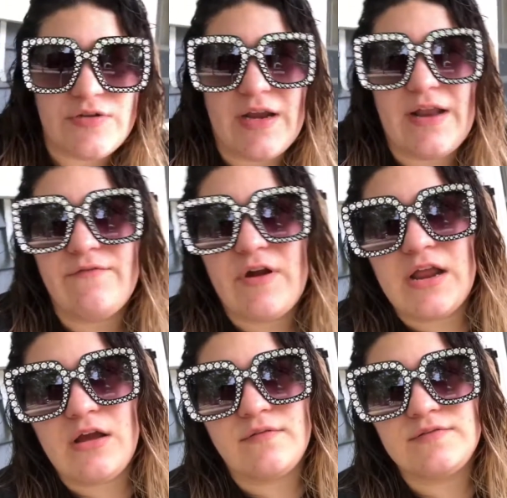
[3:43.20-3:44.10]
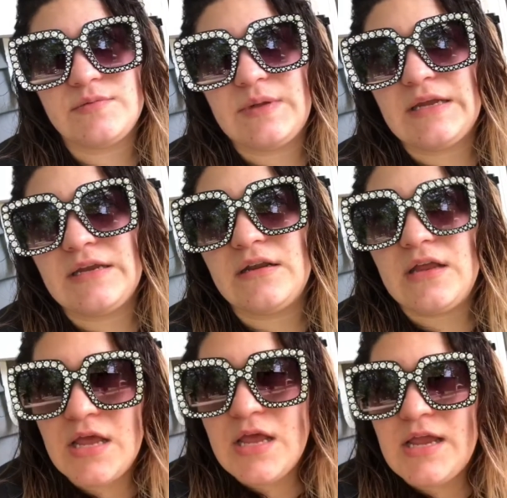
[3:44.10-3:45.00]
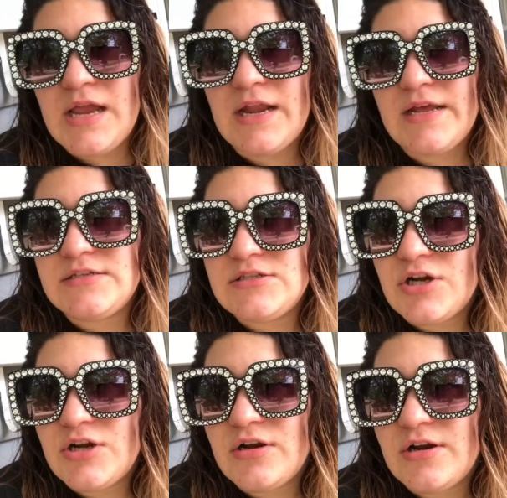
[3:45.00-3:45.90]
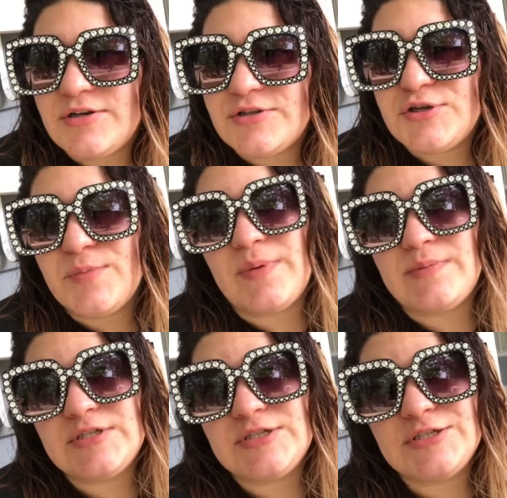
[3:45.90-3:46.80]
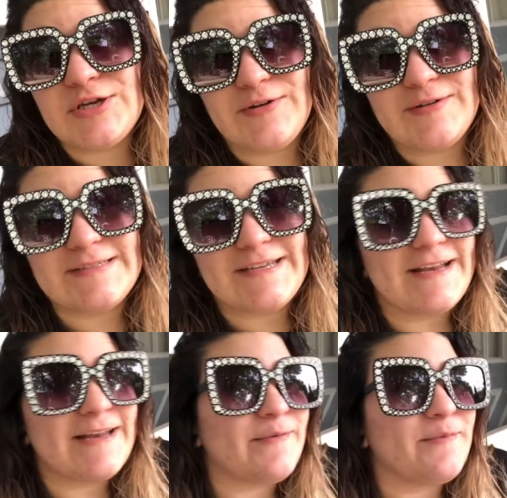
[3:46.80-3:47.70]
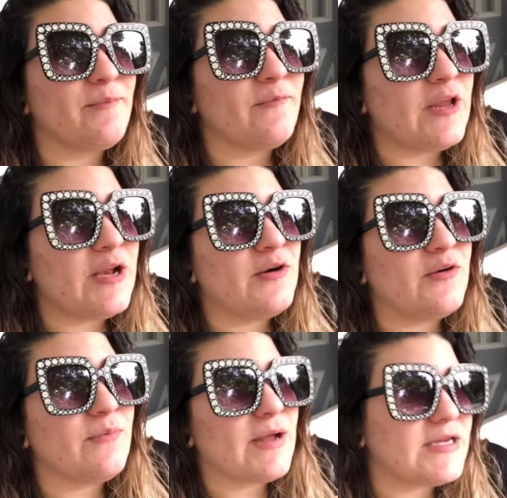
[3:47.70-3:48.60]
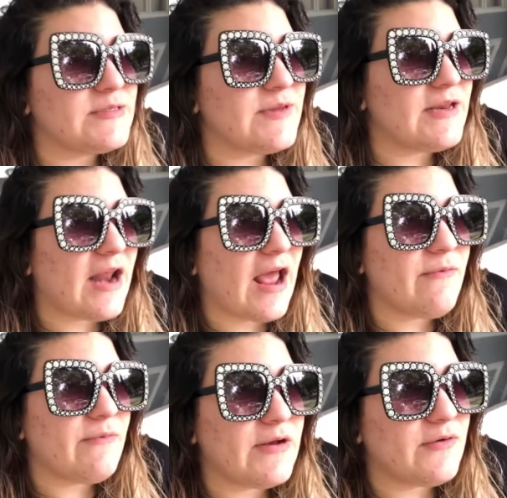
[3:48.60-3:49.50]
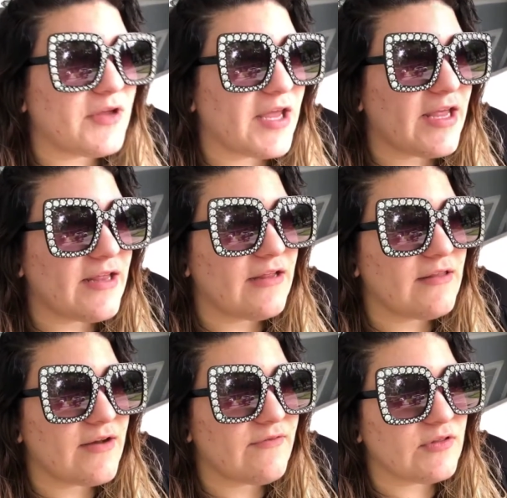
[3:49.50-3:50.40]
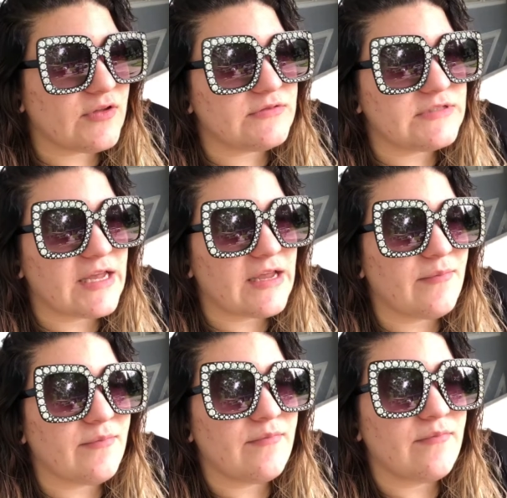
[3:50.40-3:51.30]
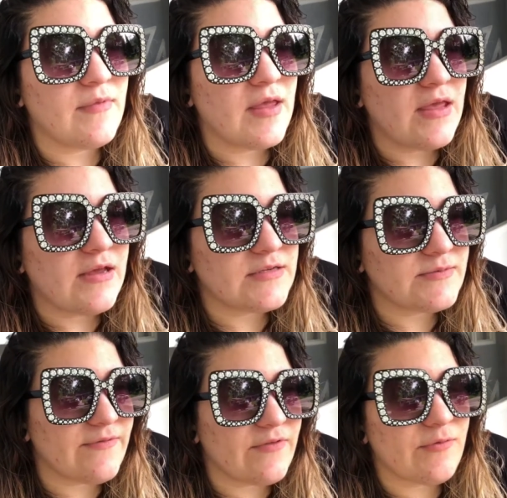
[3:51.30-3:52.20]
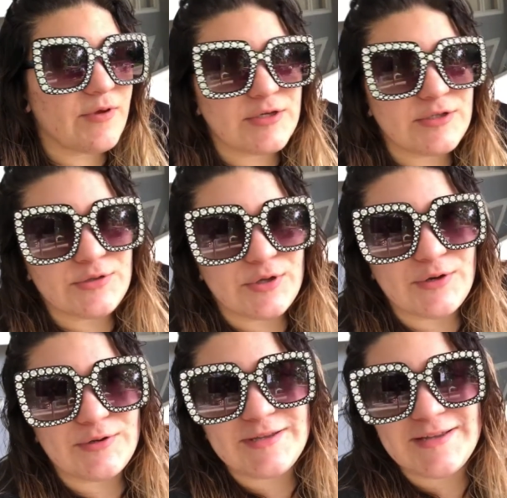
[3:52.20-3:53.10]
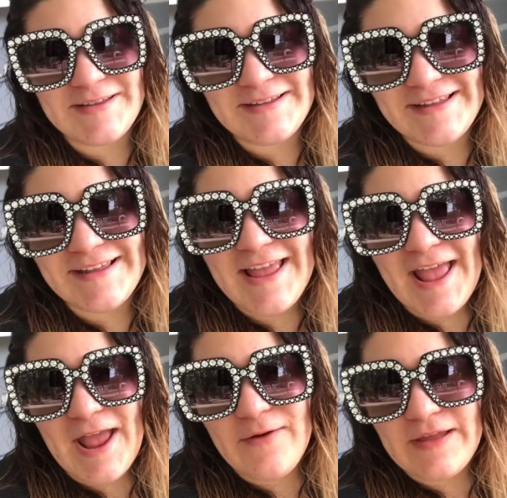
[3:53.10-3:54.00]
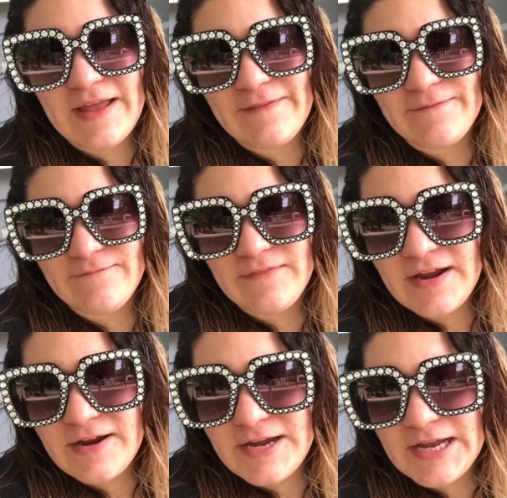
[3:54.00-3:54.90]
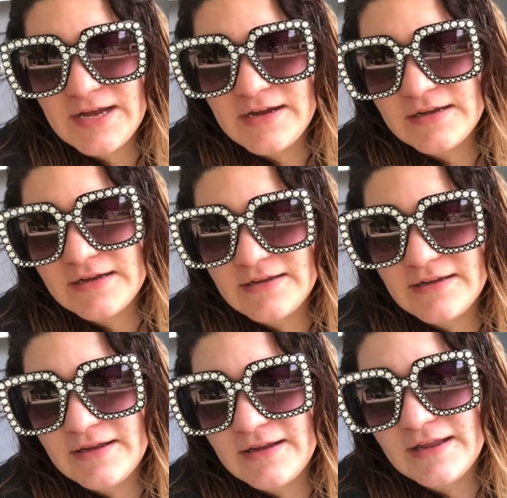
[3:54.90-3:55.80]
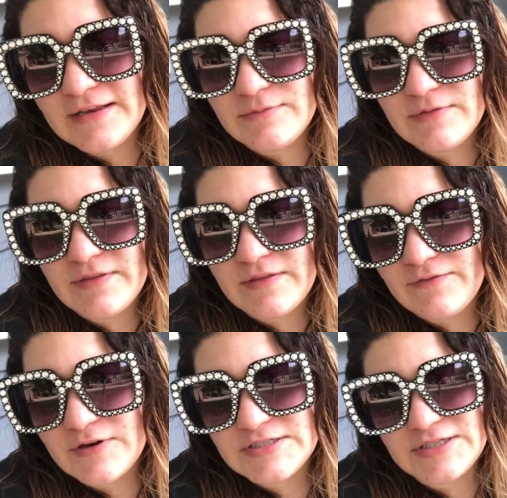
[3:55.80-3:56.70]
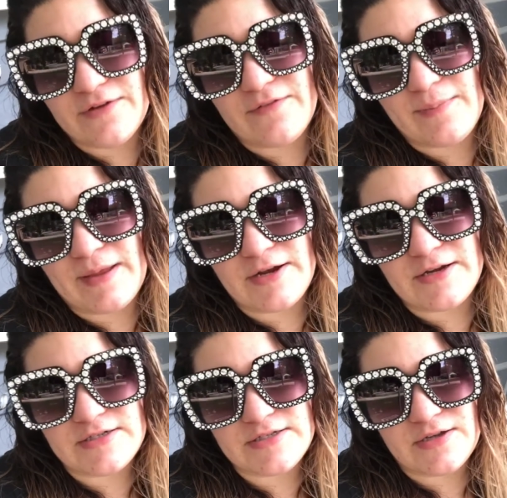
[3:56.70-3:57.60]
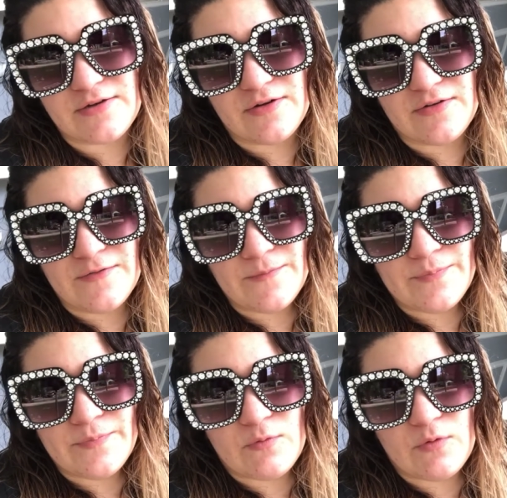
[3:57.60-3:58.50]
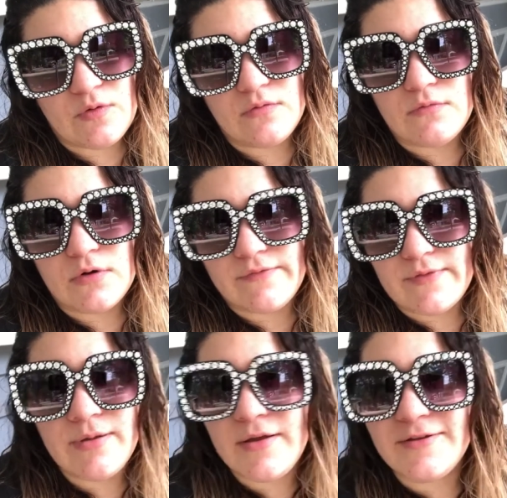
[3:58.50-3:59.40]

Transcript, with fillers: so I can have Friday off so we can get a head start on our trip. I'm so excited. We don't, my husband and I, we don't get a lot of alone time because we have a three and two year old. and we had them very young and within the first year of our marriage. So, well, one of them,